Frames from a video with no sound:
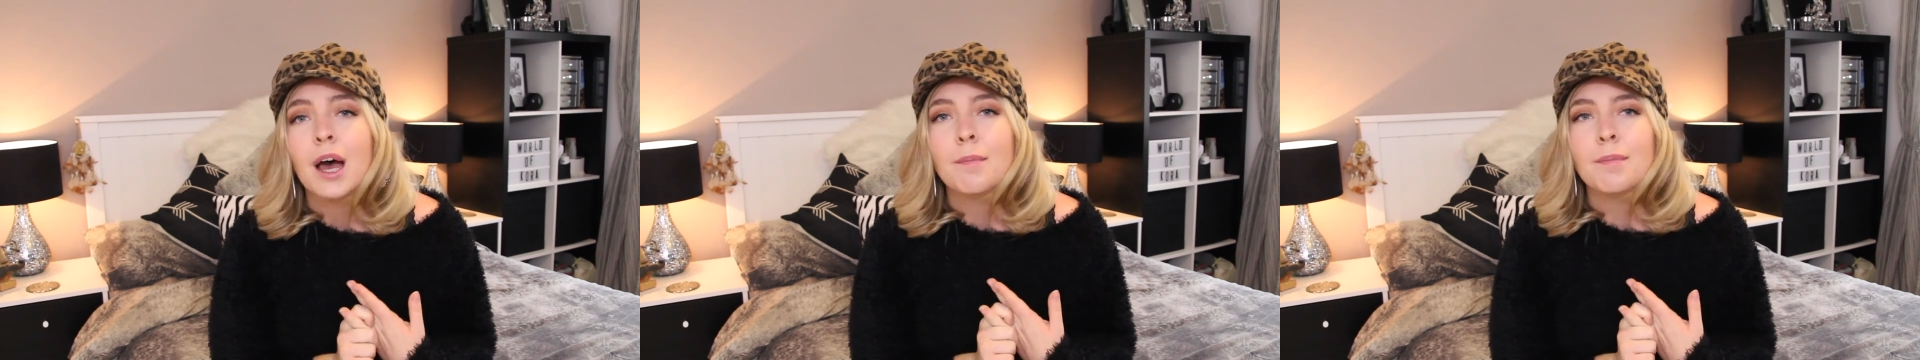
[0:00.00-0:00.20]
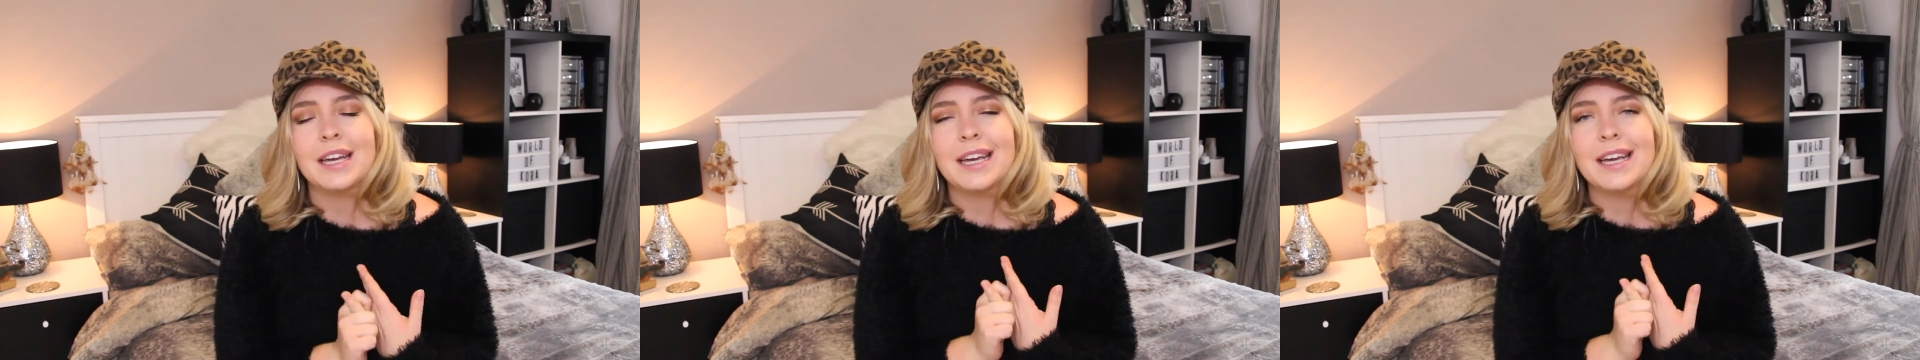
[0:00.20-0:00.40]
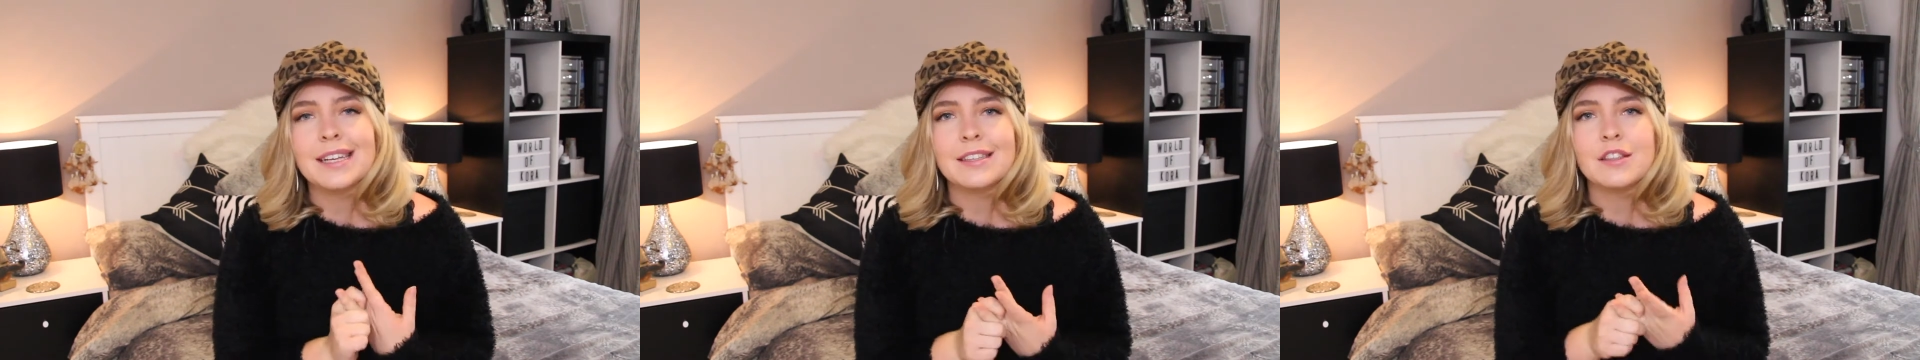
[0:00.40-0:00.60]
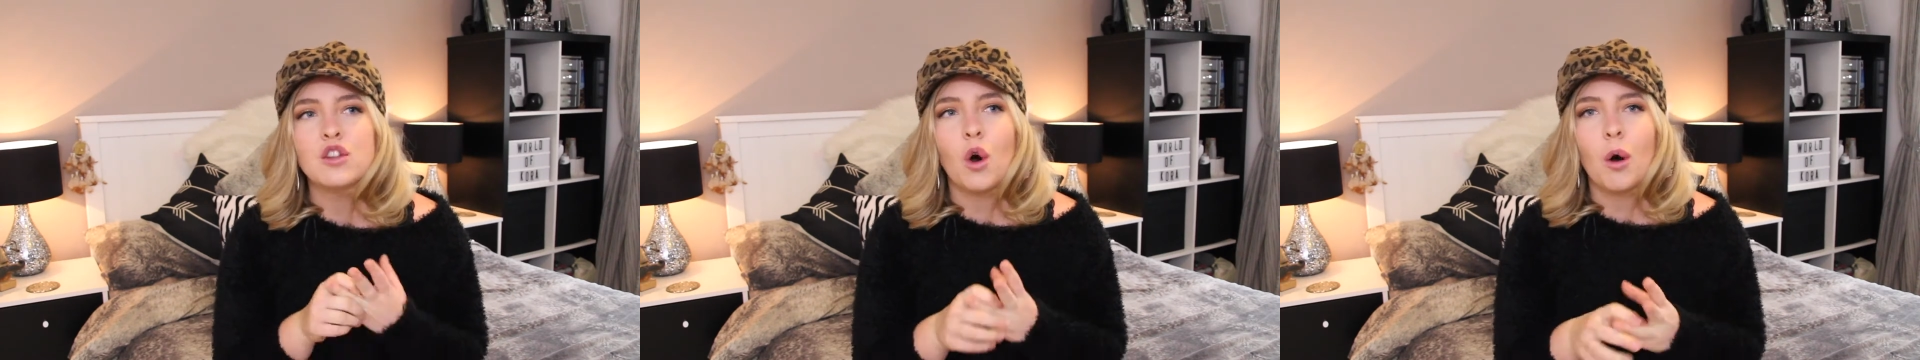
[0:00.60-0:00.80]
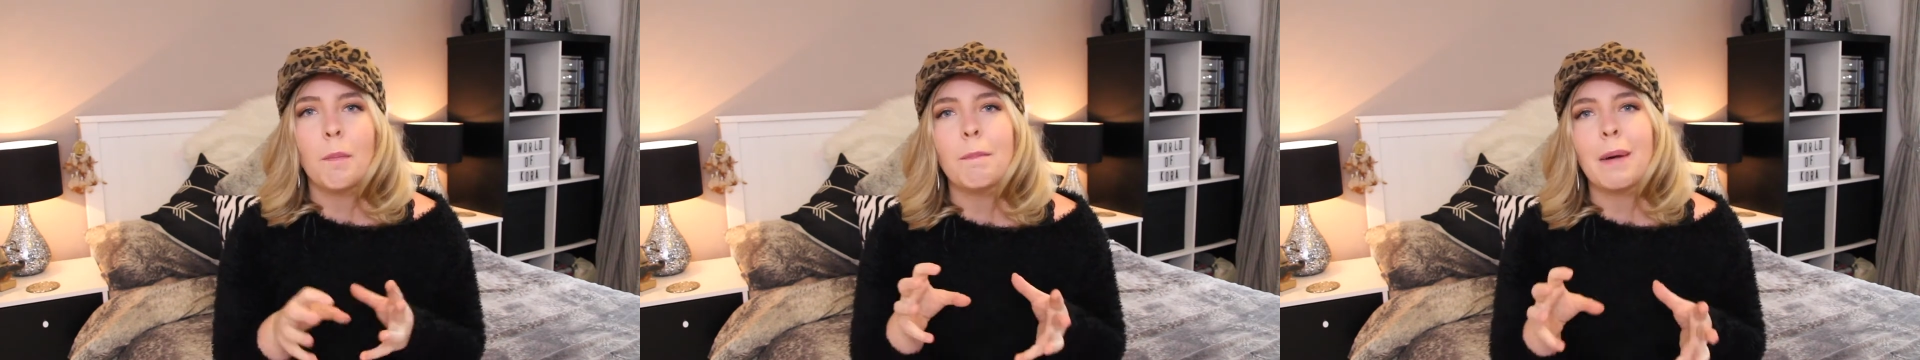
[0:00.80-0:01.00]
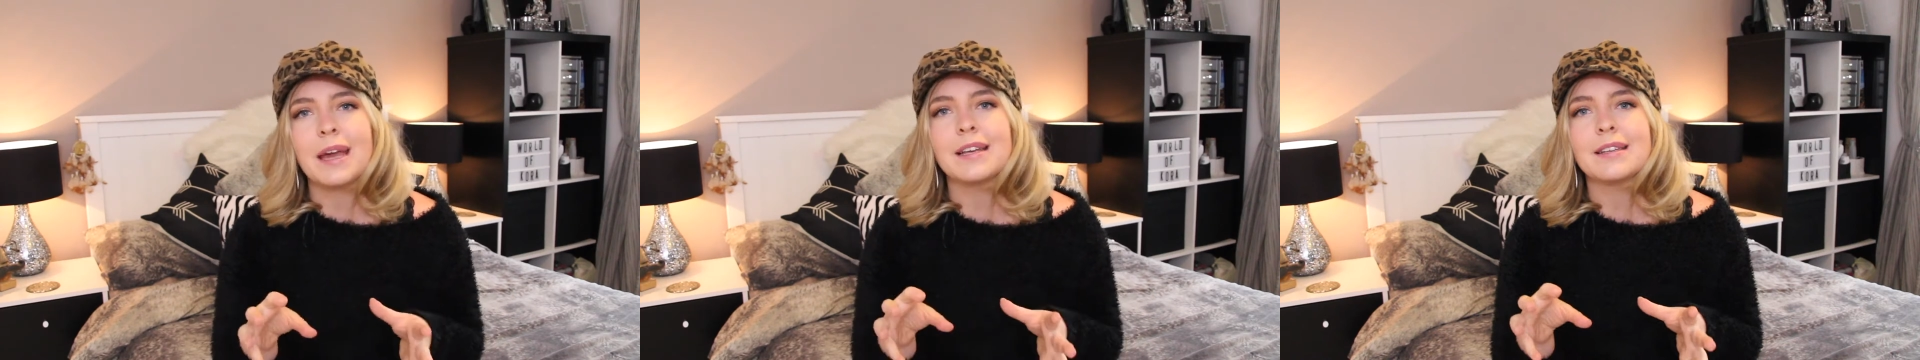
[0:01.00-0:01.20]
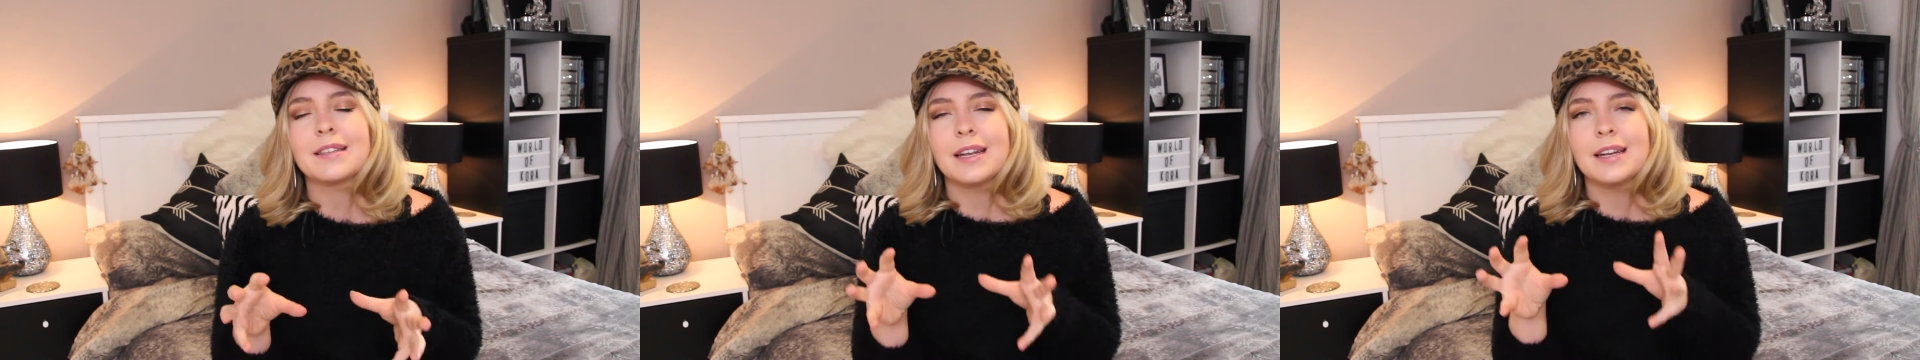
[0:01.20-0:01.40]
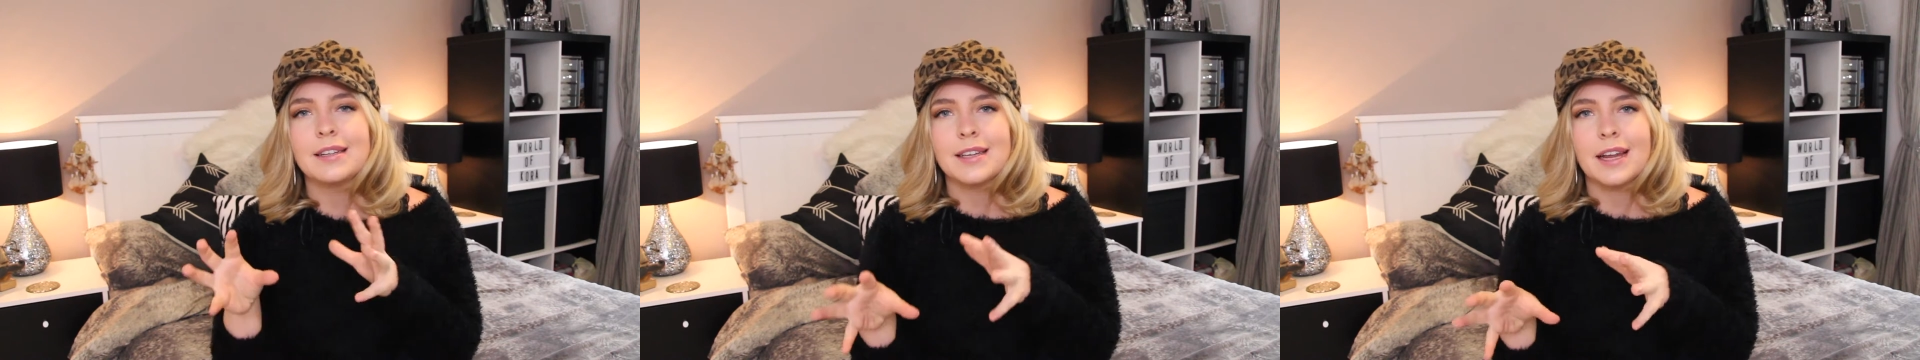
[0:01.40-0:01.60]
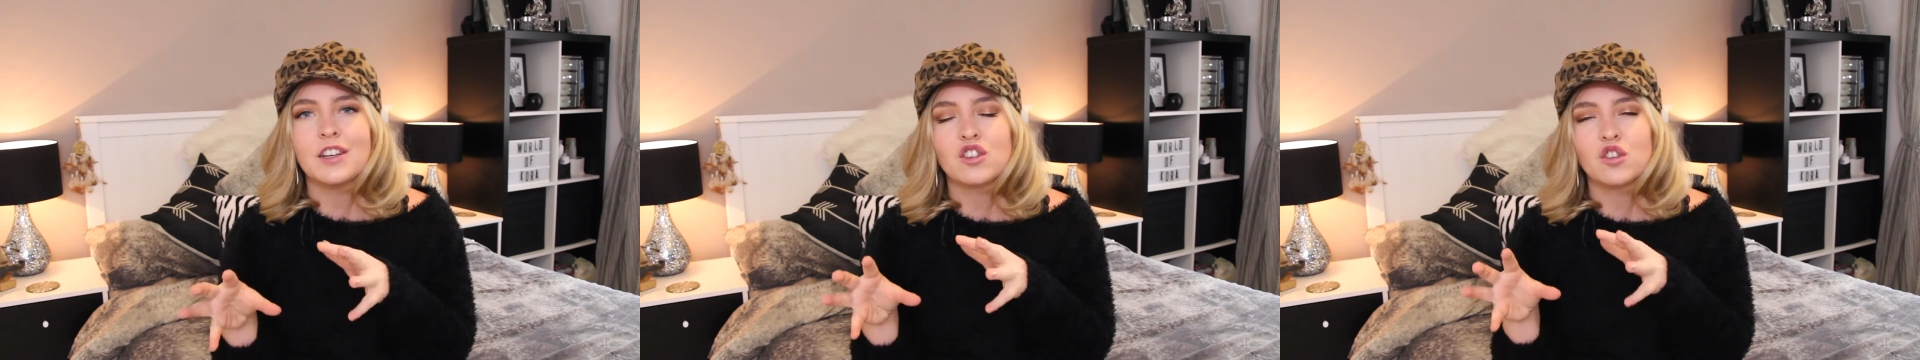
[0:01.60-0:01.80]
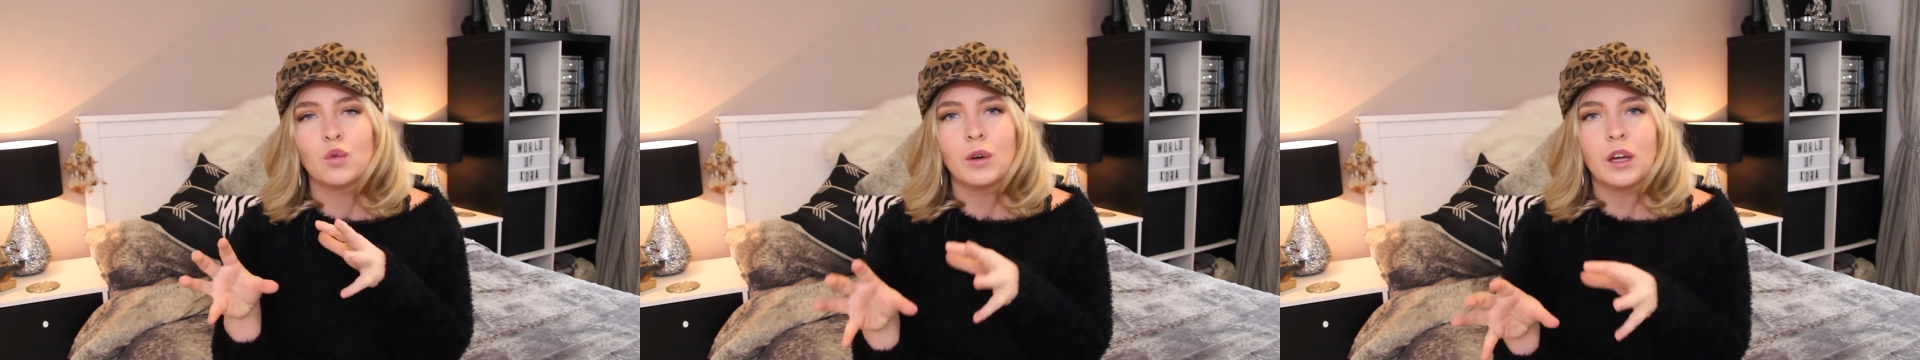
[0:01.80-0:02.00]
It is not based in central